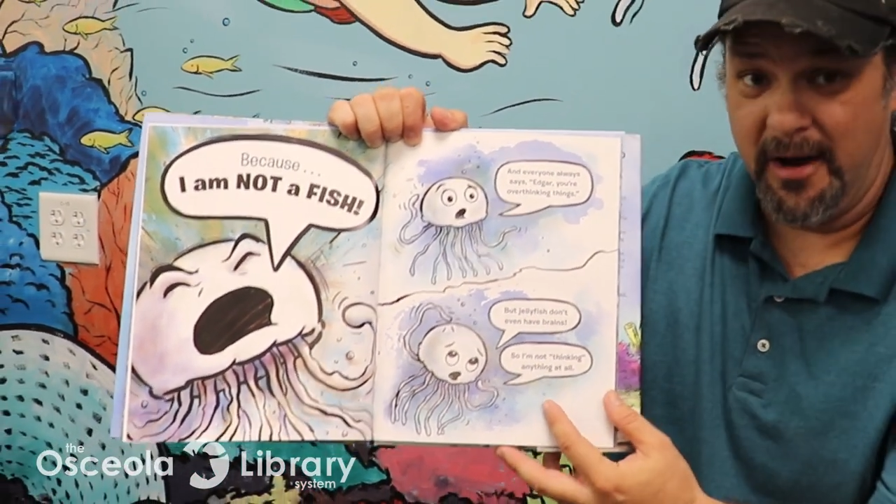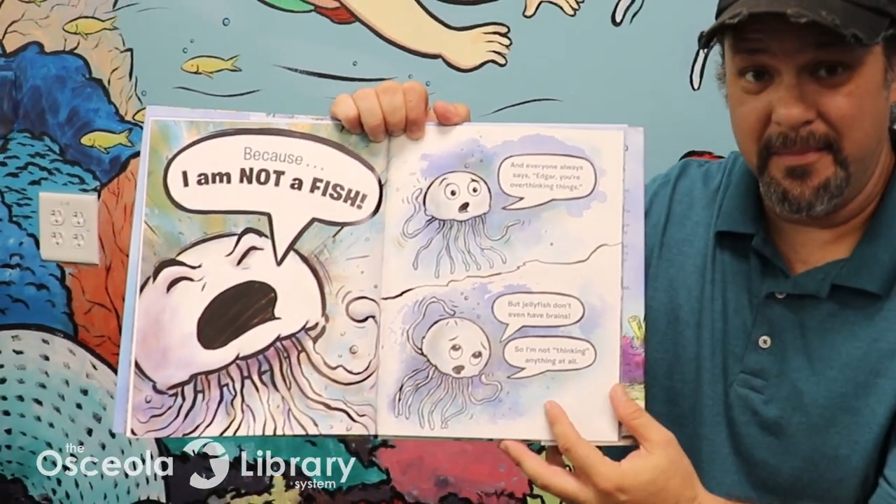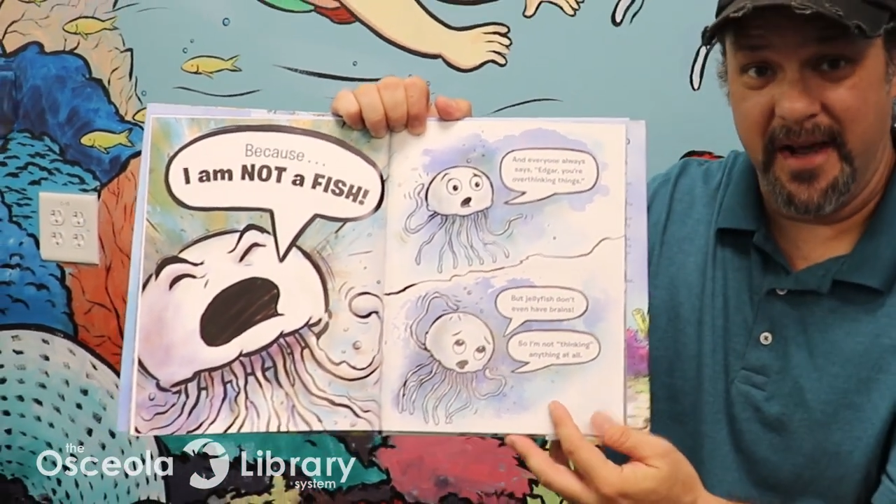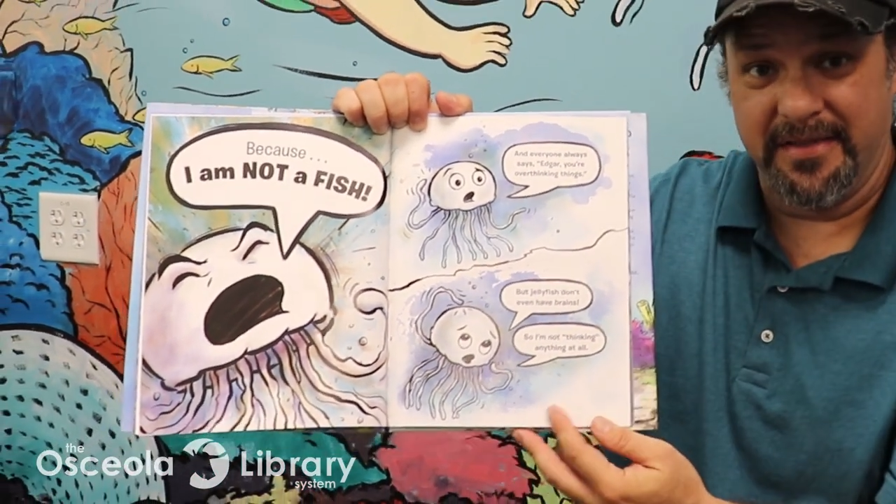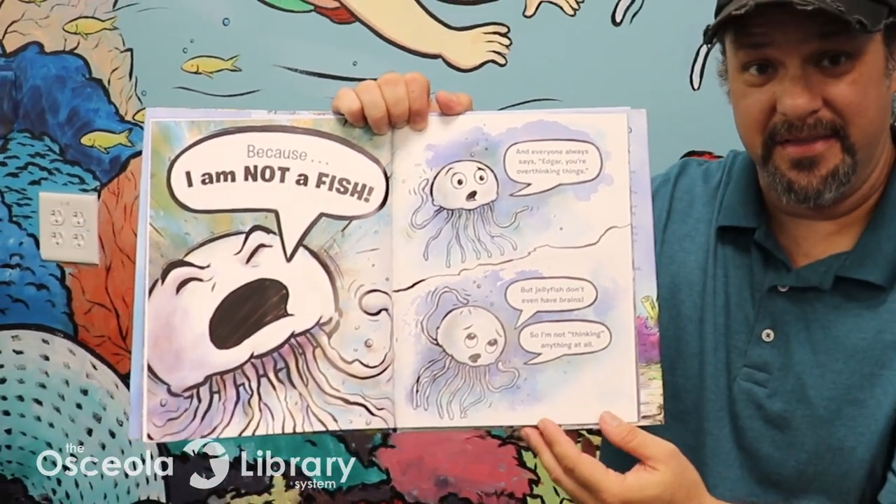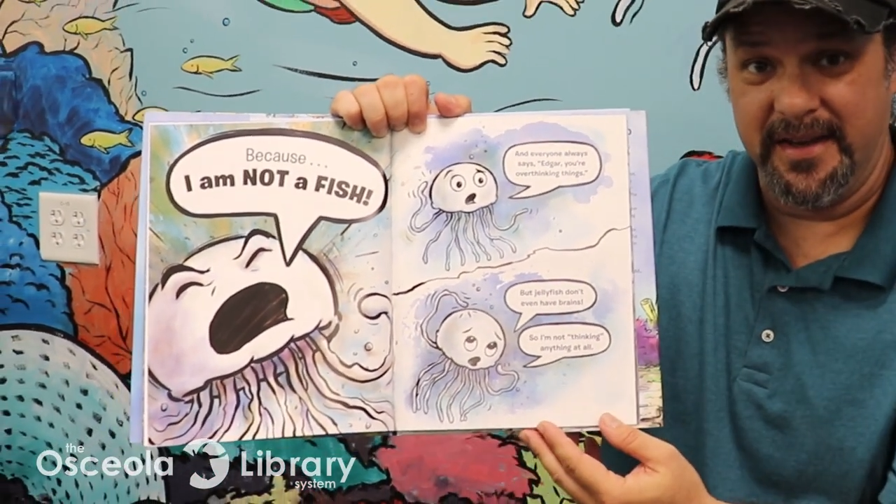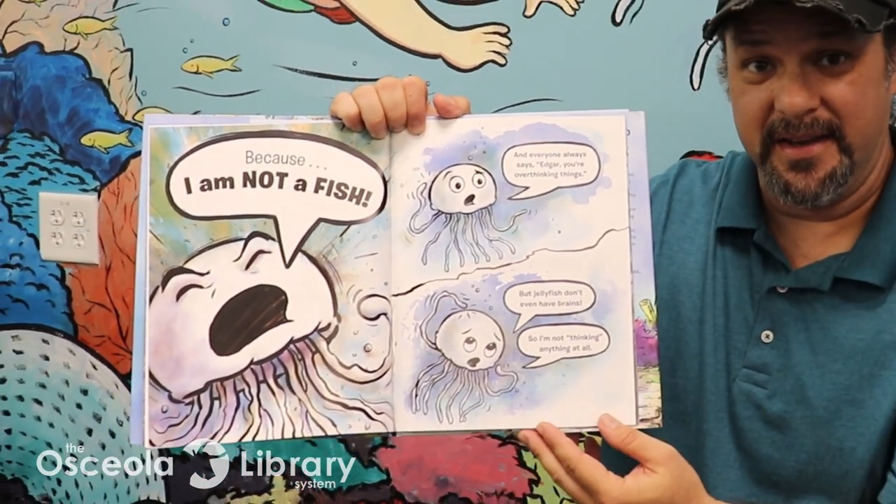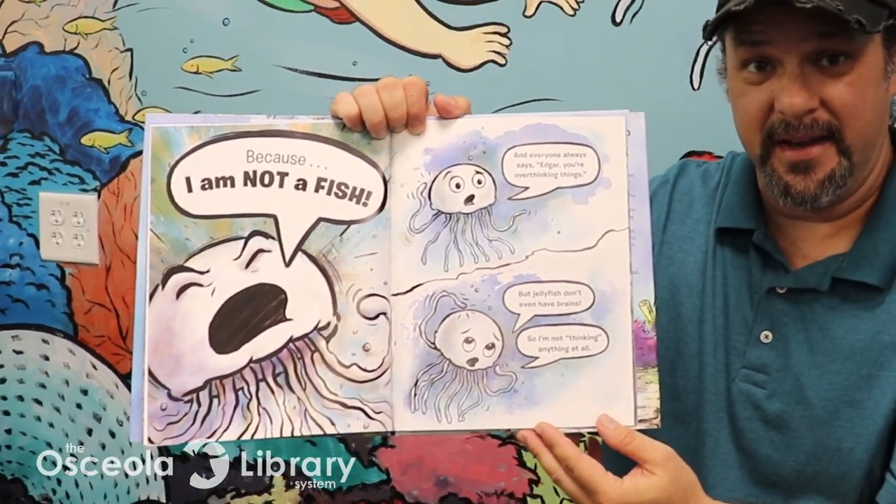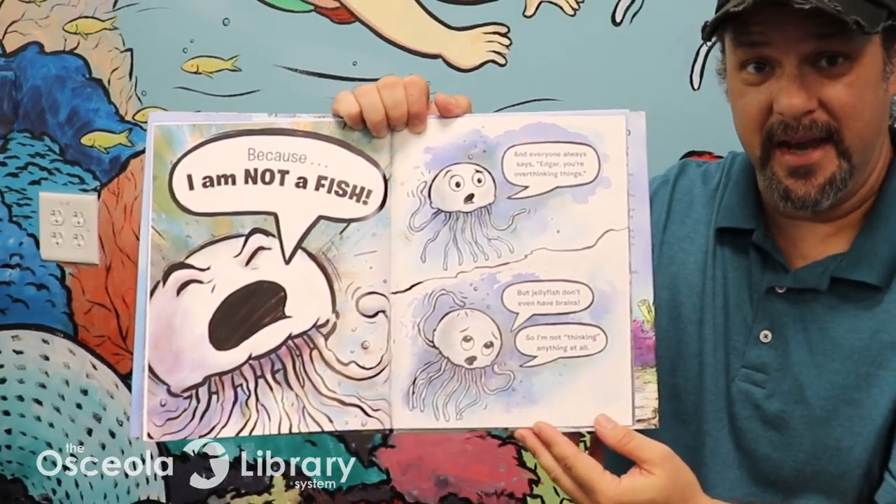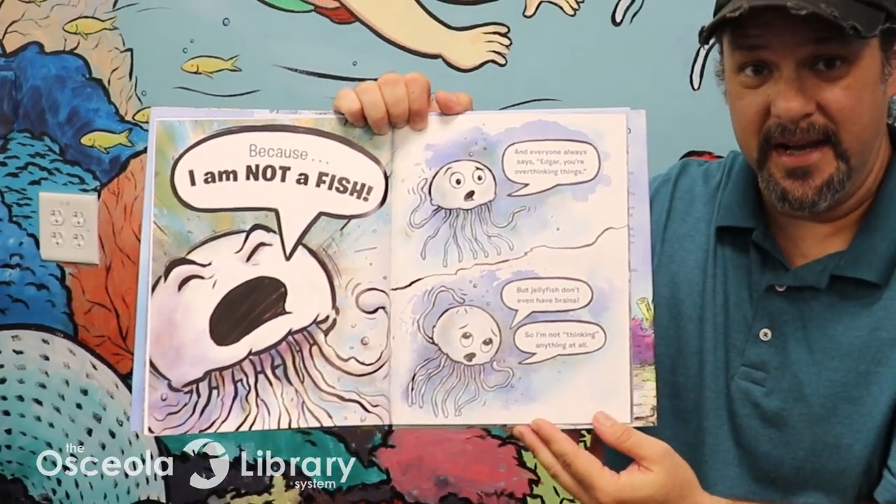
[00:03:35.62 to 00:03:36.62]
so I'm not
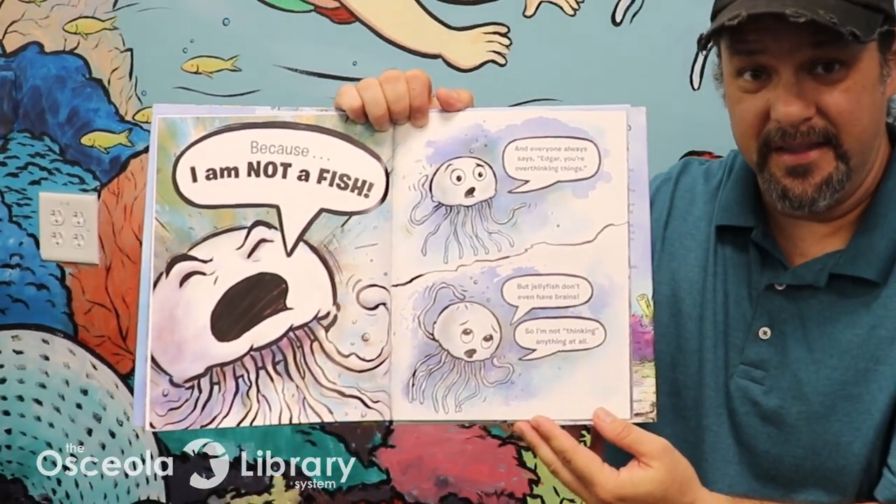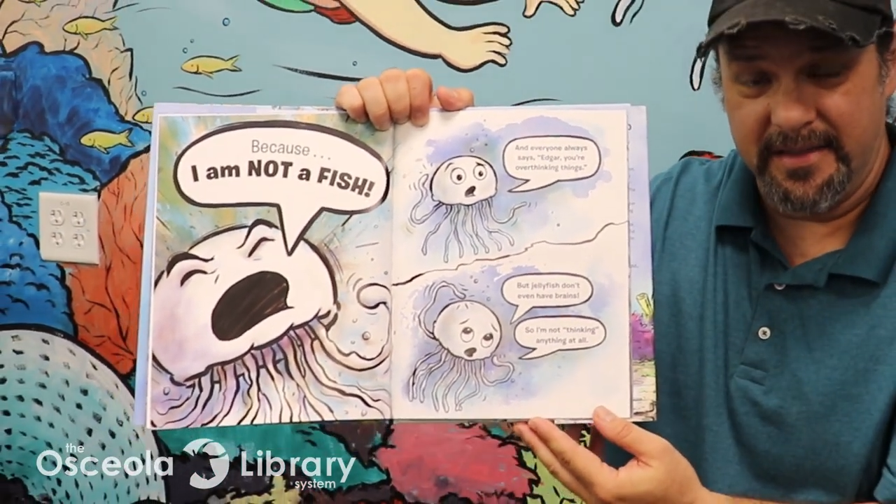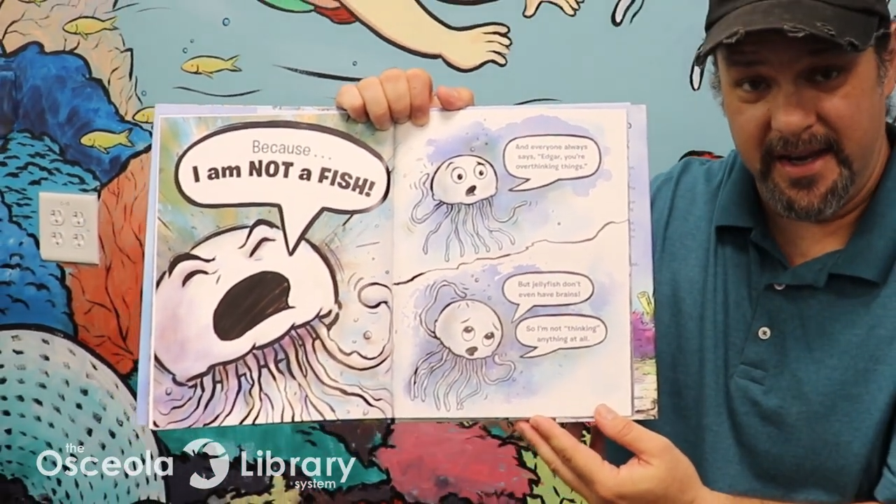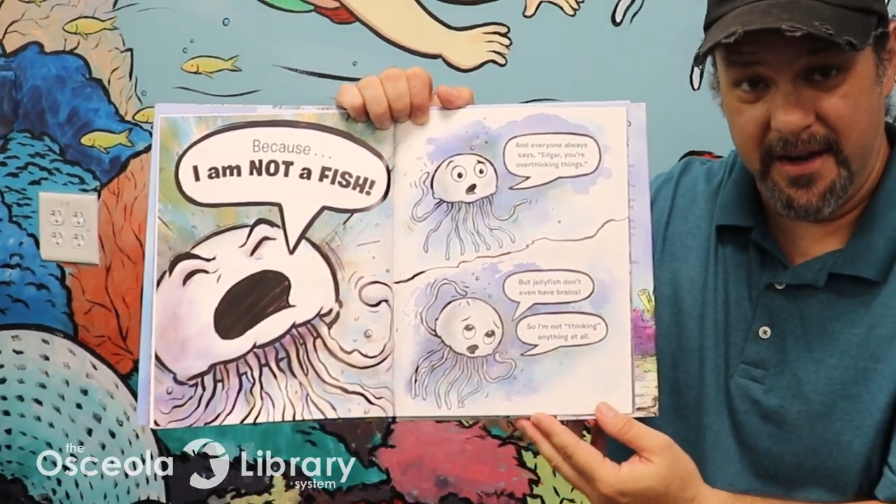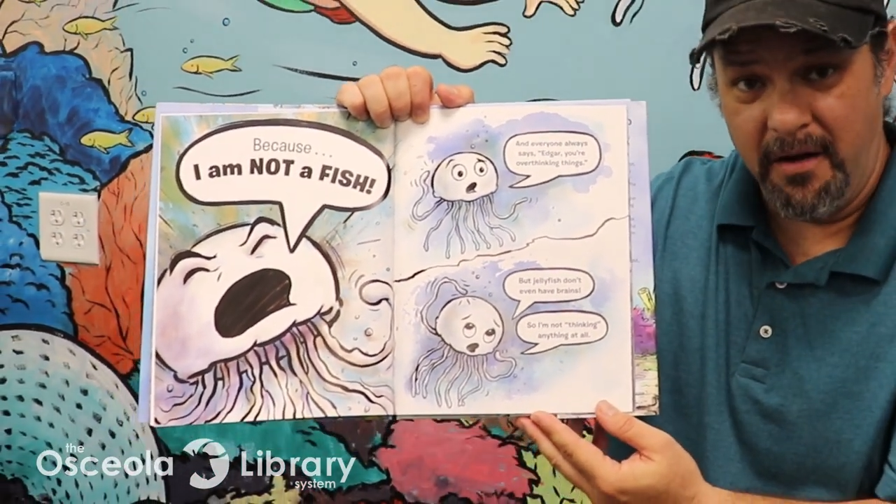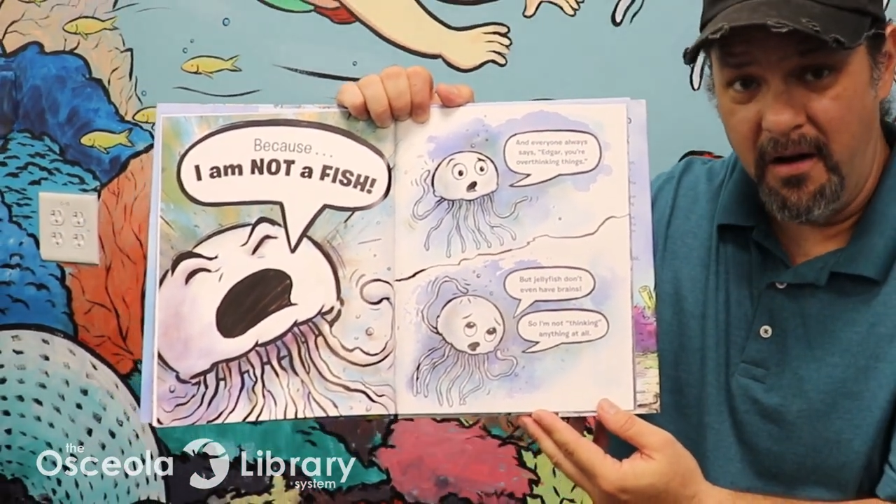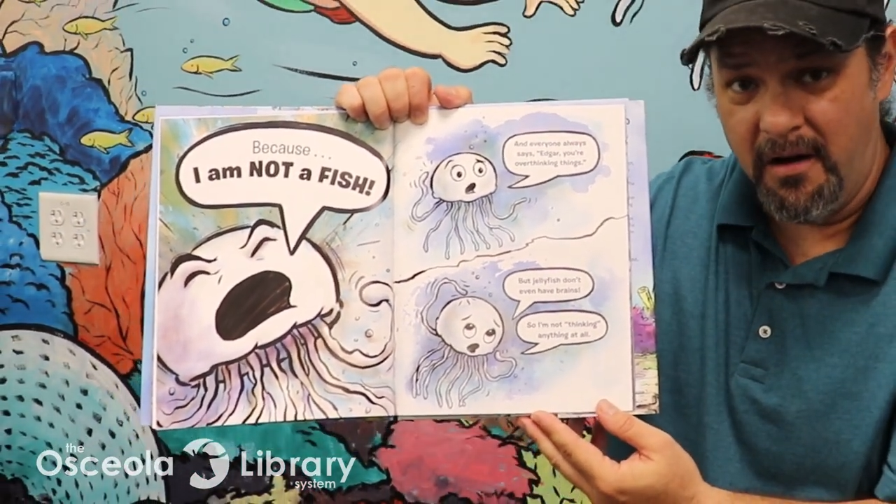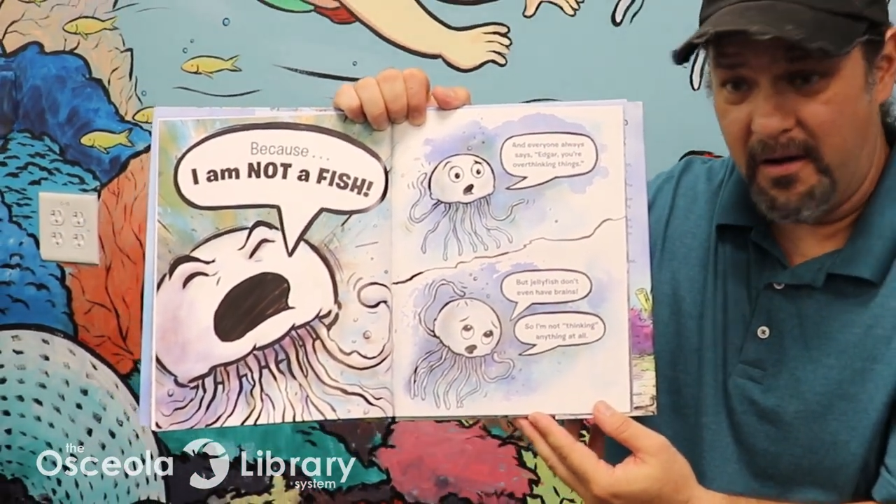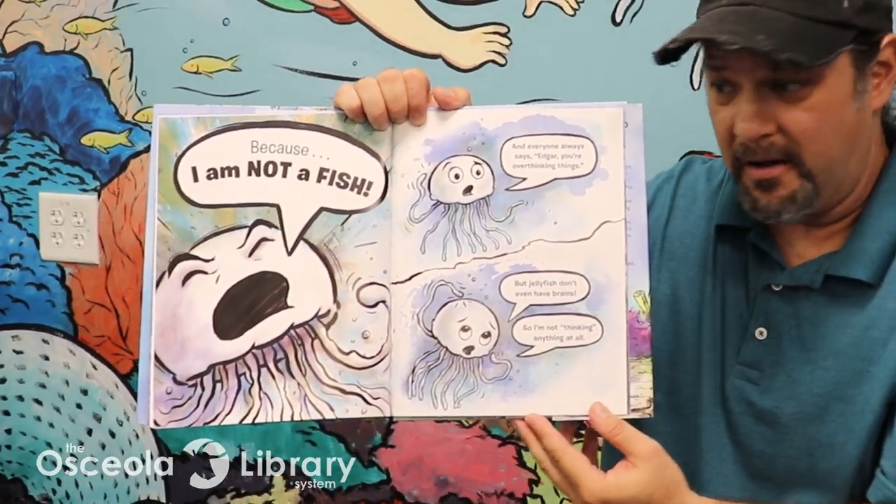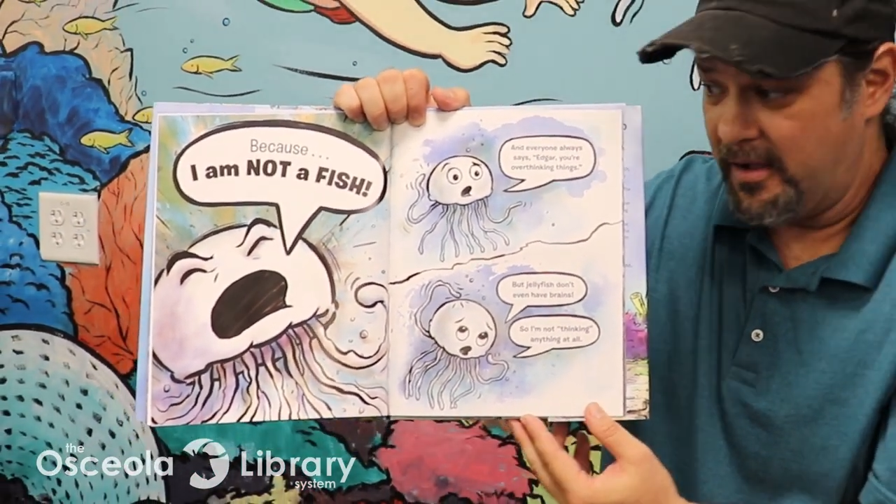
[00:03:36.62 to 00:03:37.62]
thinking anything at
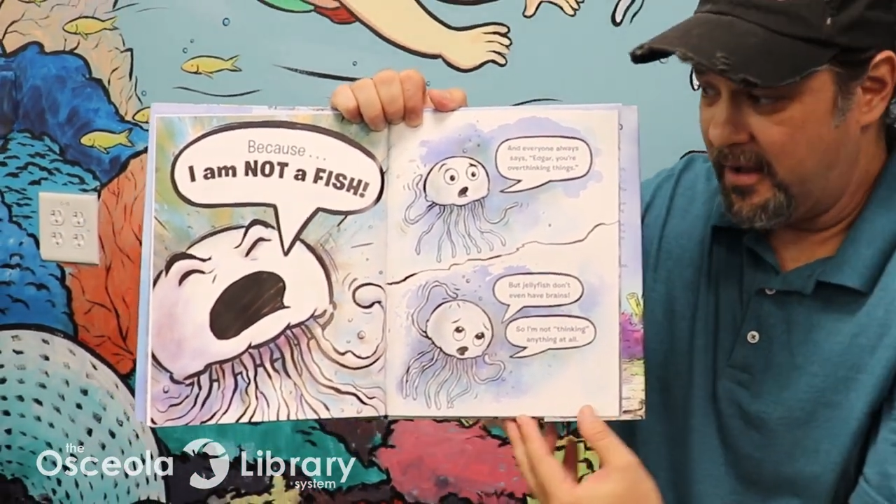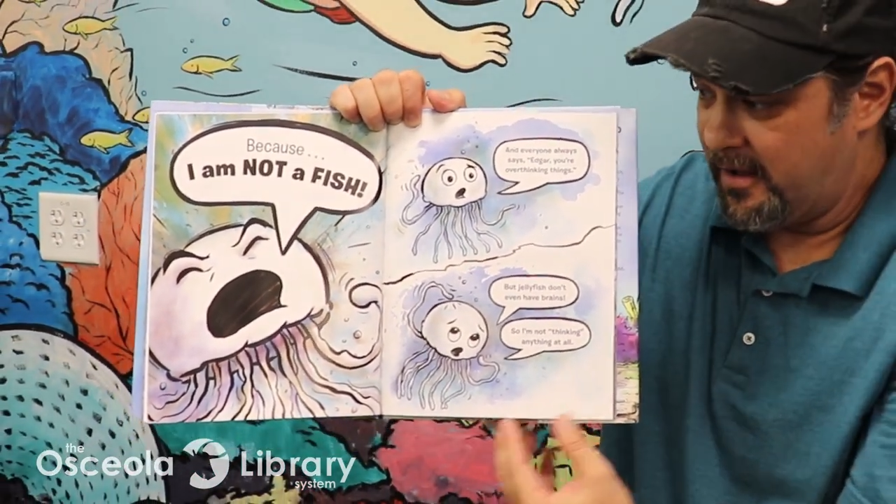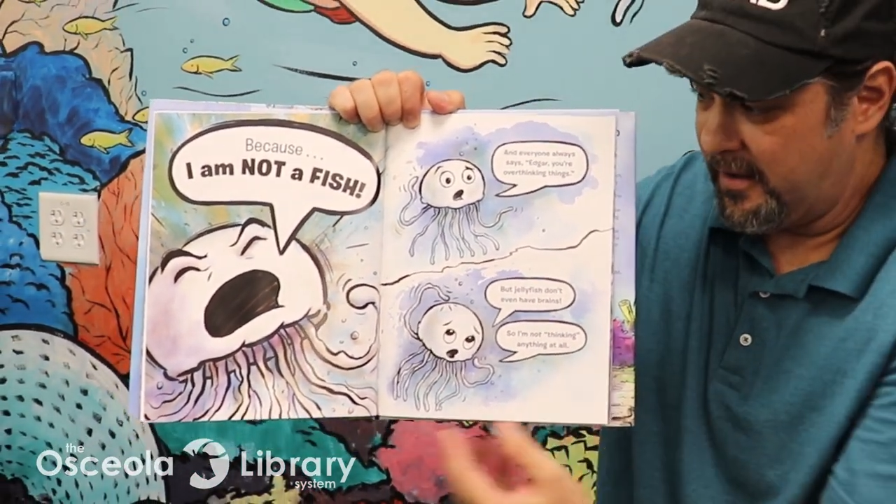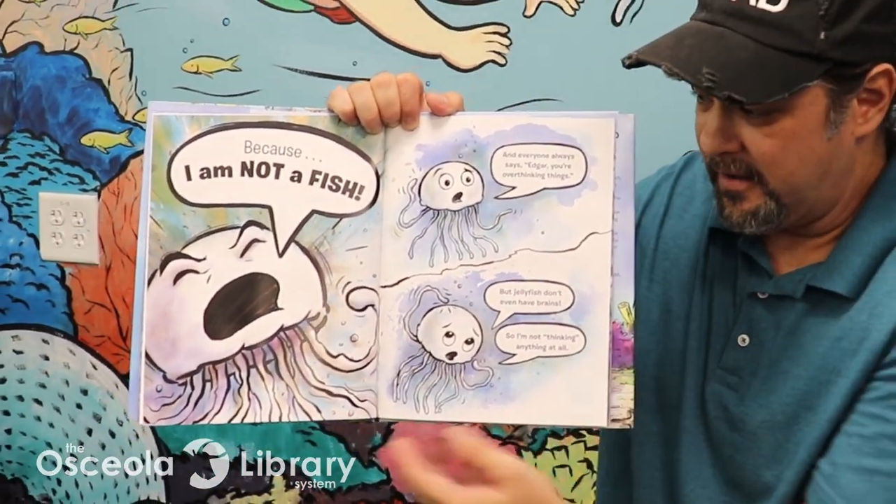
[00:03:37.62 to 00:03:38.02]
all.